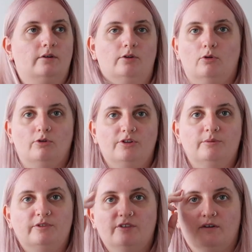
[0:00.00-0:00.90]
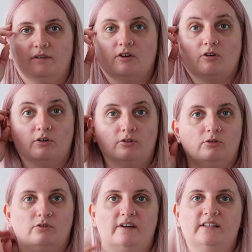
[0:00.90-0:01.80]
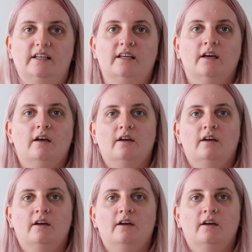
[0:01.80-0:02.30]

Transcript: and autumn stuff had gone already.